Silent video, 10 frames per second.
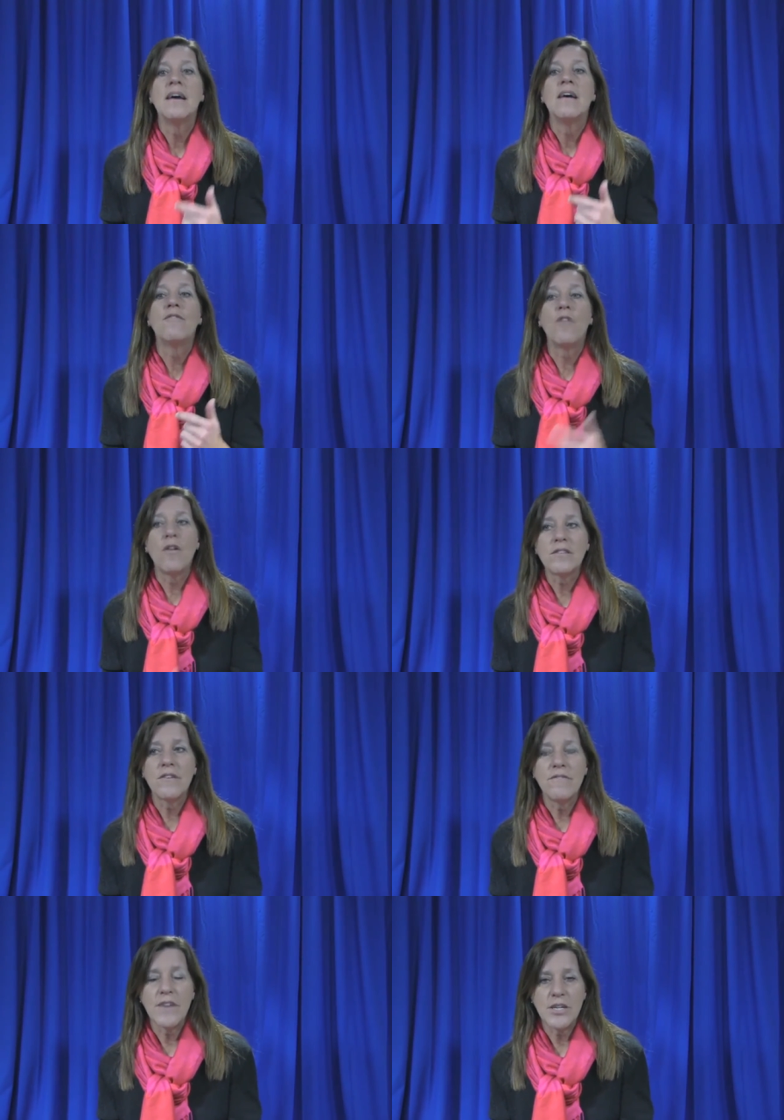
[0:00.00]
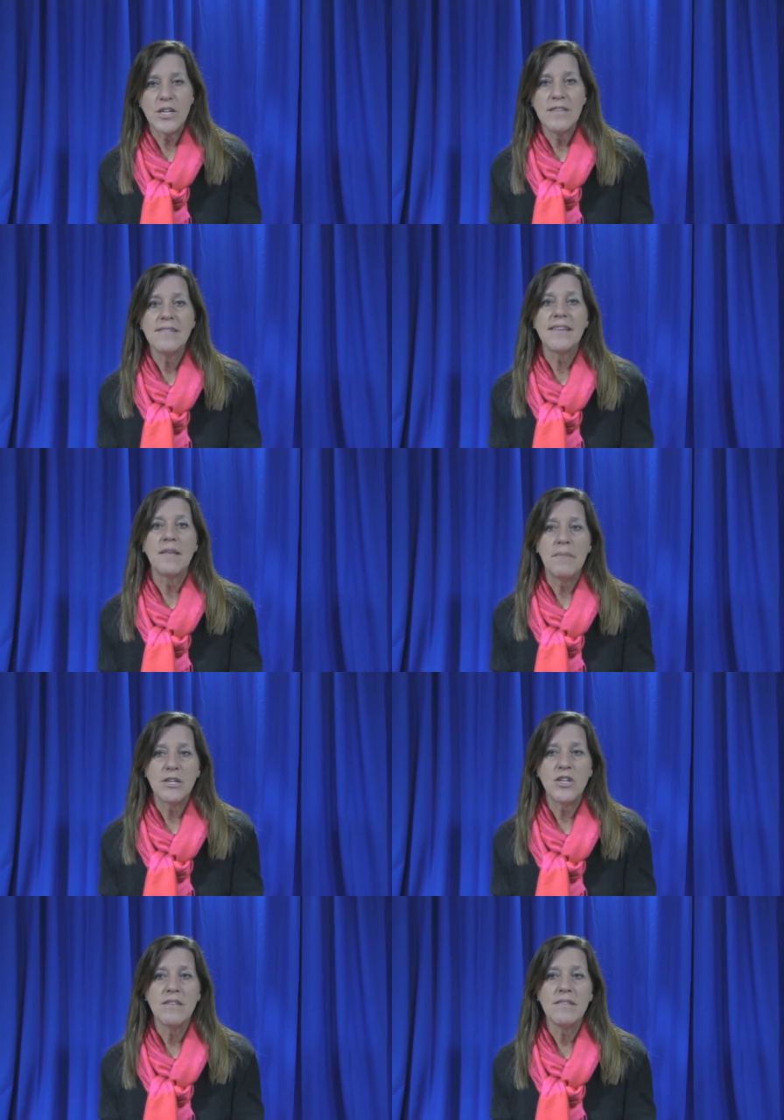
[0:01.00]
false confessions and
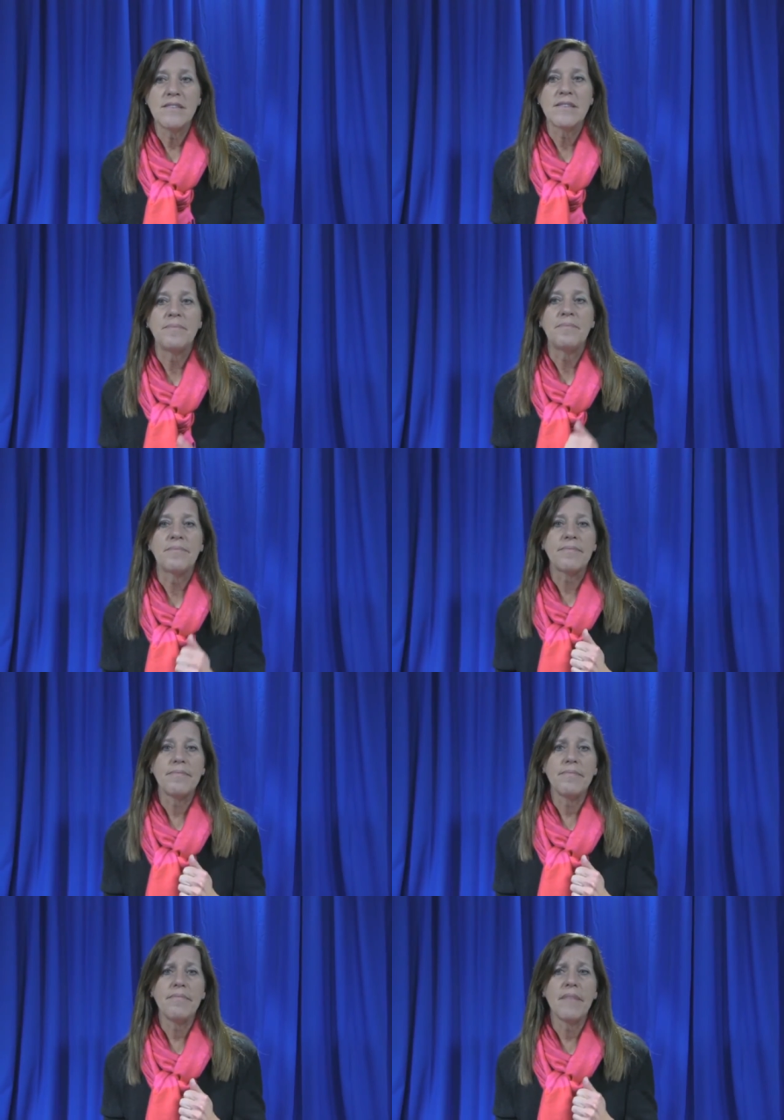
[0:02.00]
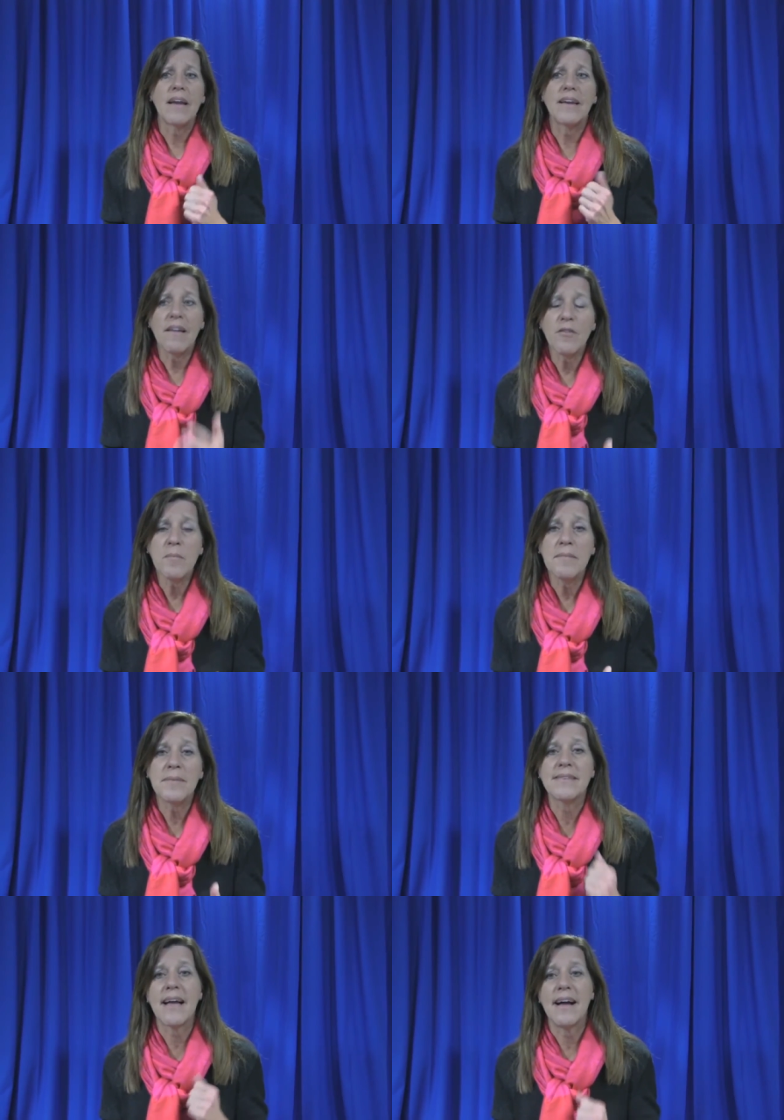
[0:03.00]
admissions, government
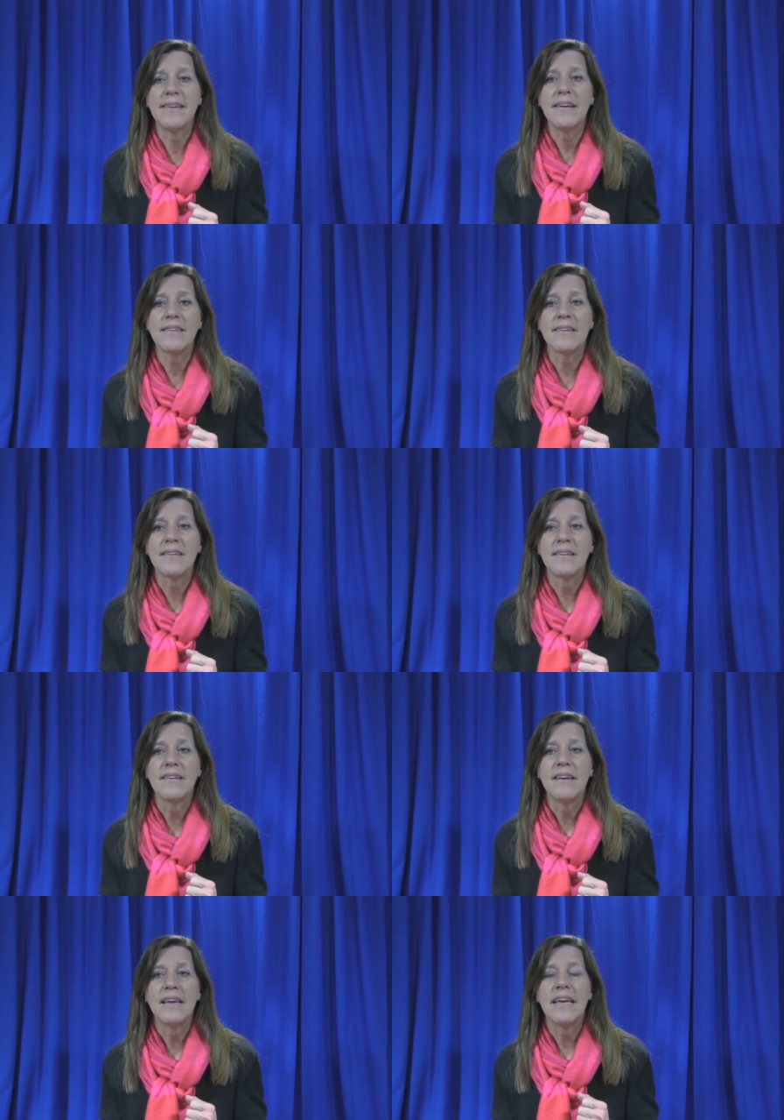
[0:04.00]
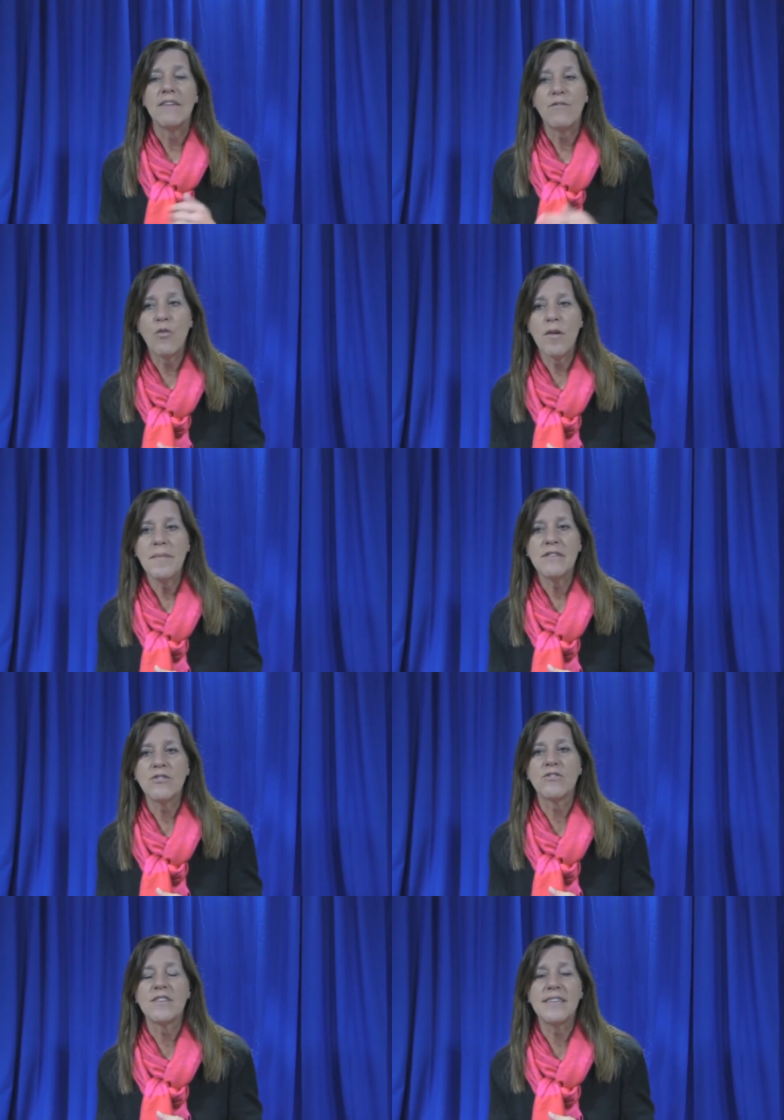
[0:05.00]
misconduct, informants
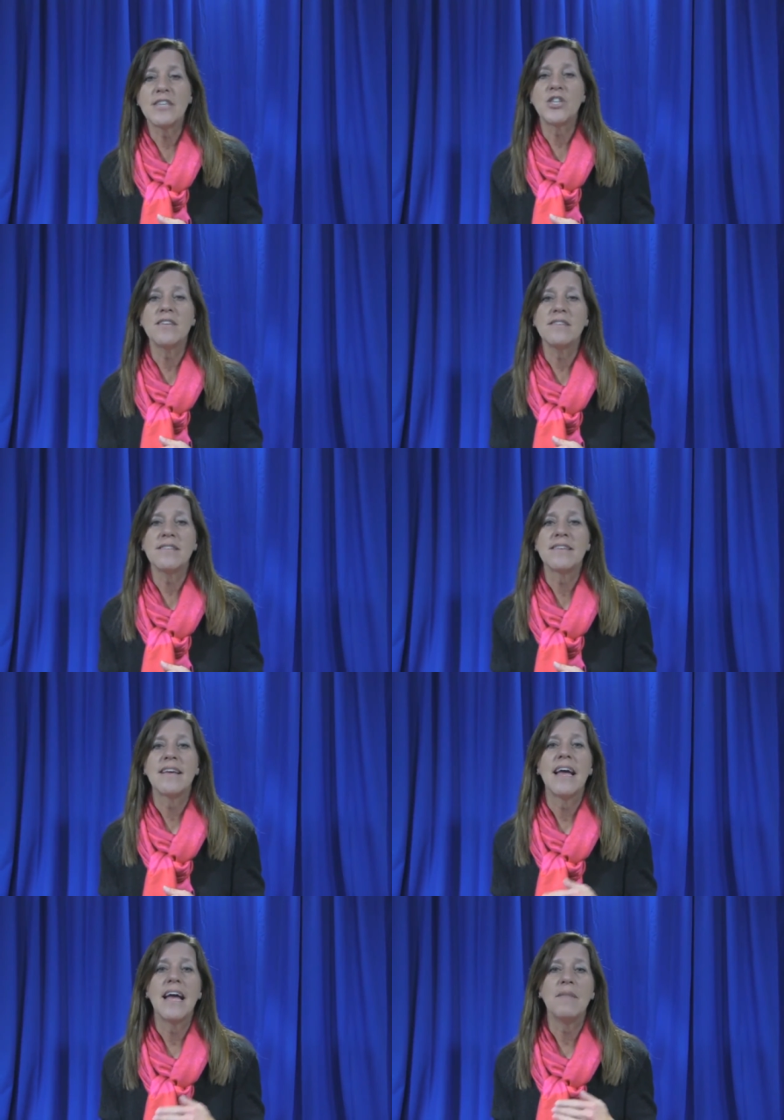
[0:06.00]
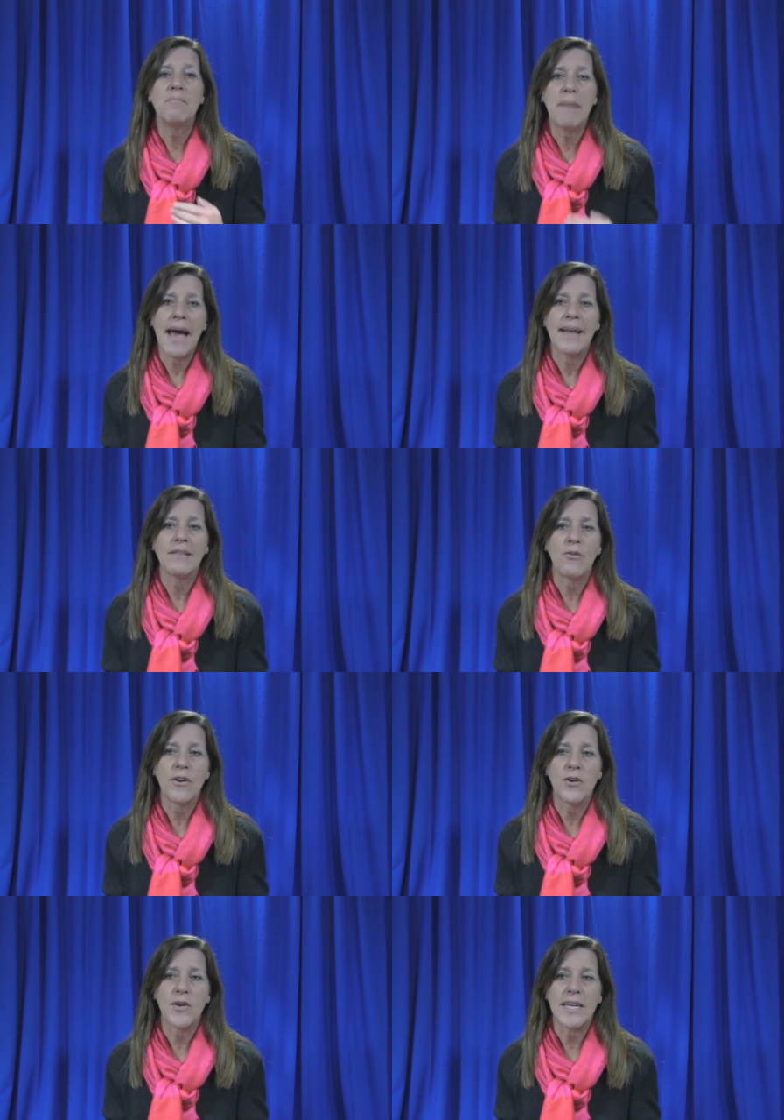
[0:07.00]
or snitches, and bad
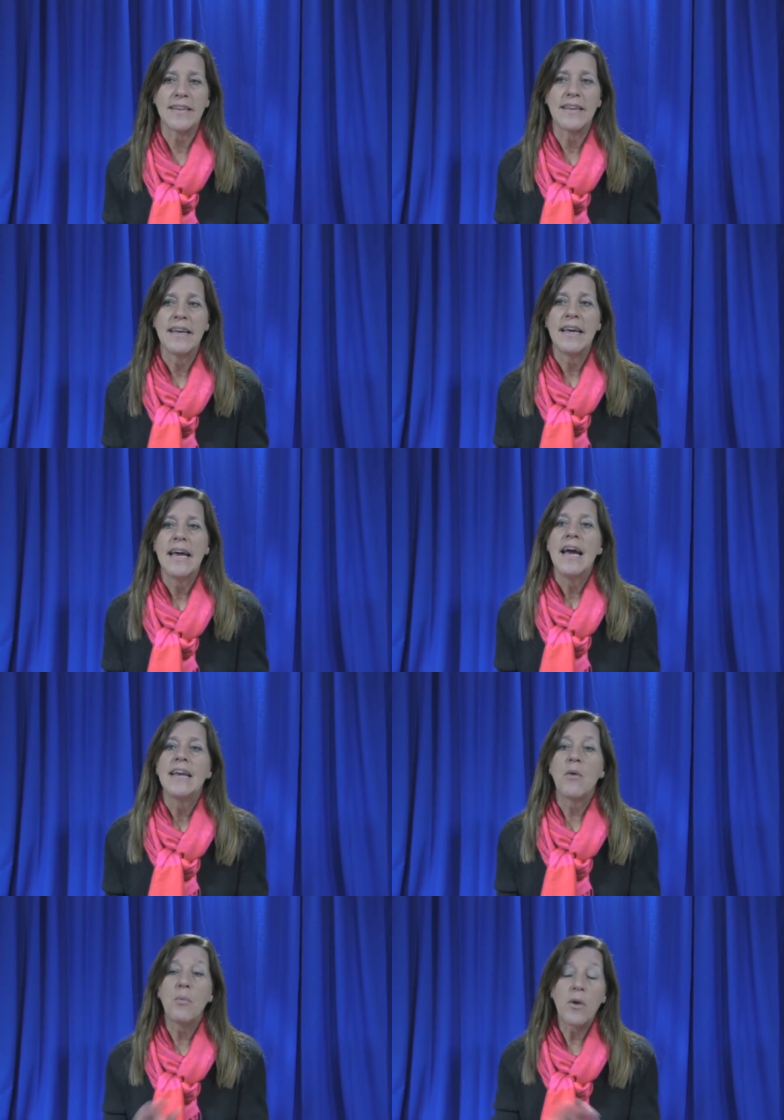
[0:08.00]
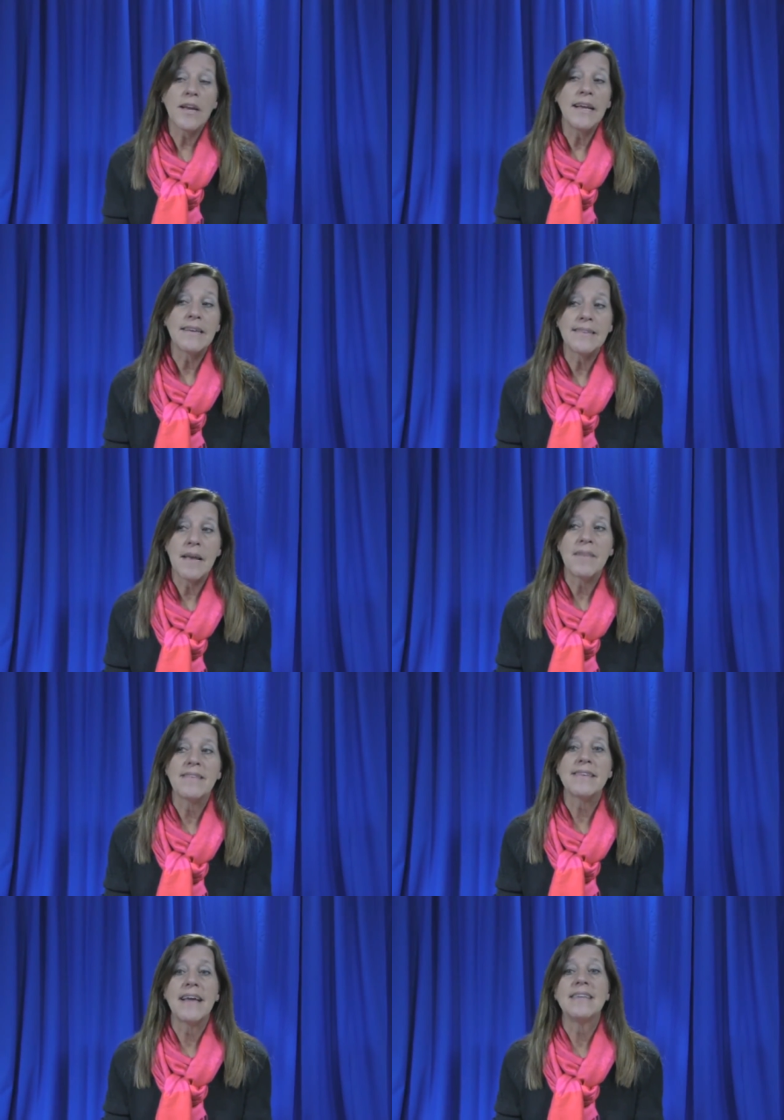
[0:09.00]
lawyering. Now, we're going to examine the
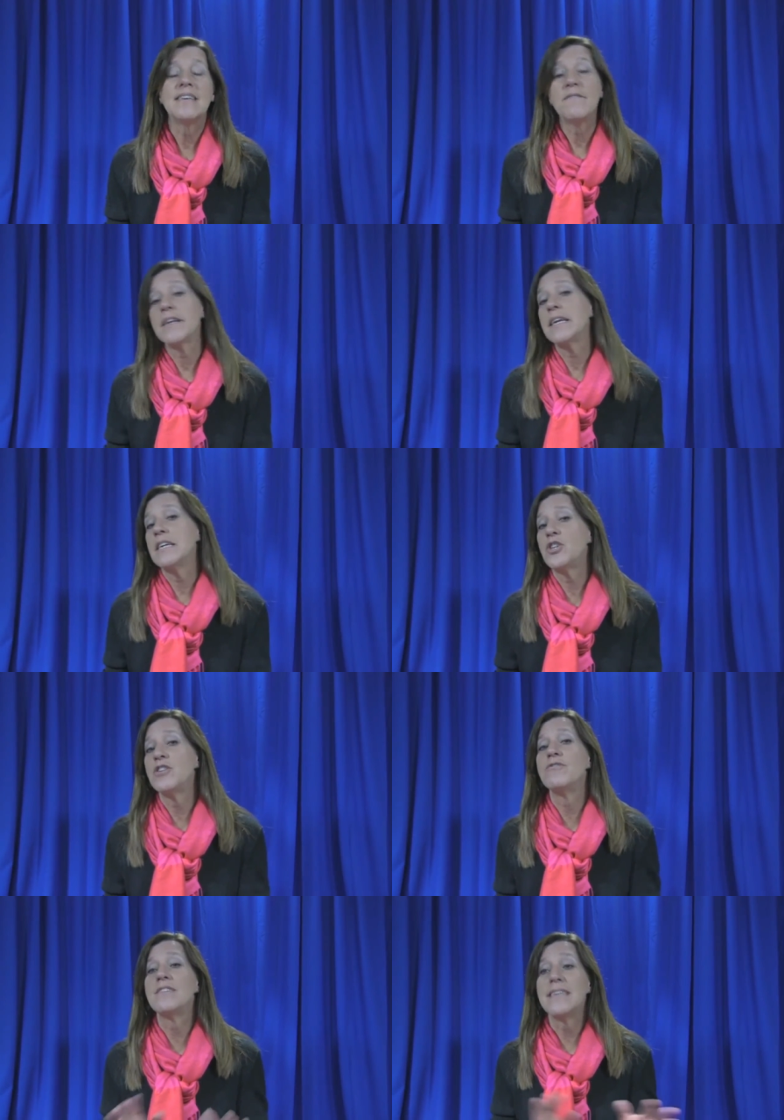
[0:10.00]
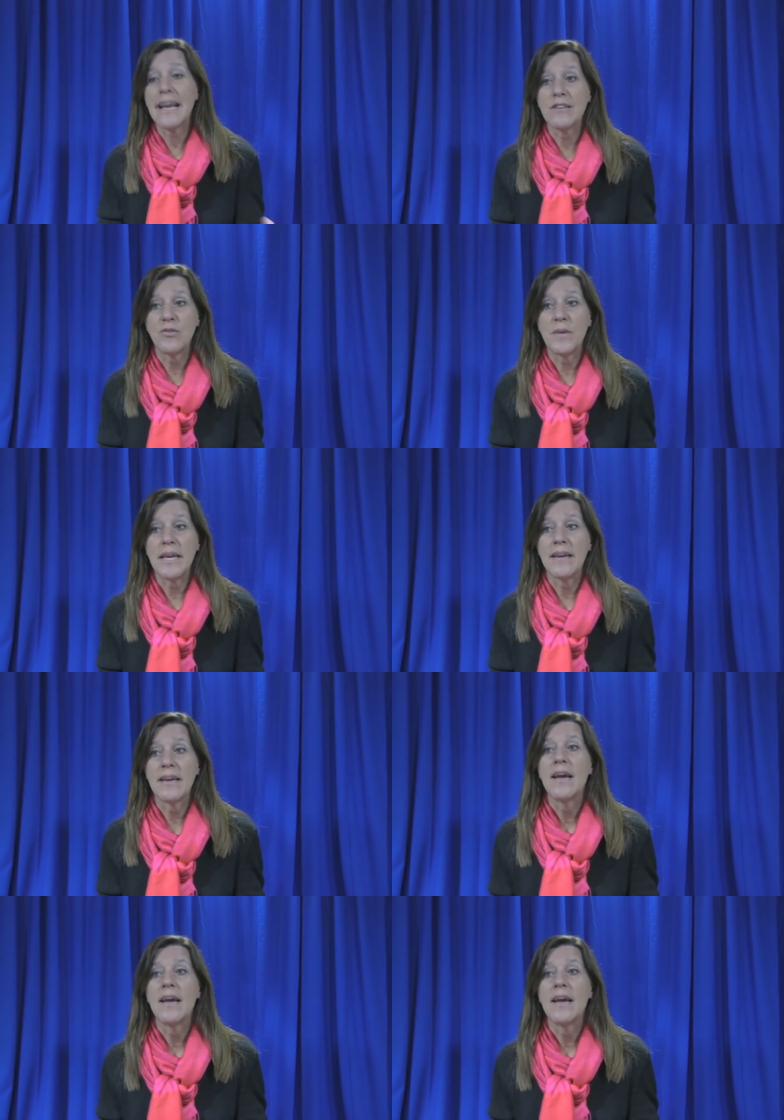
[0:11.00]
scientific issues next week.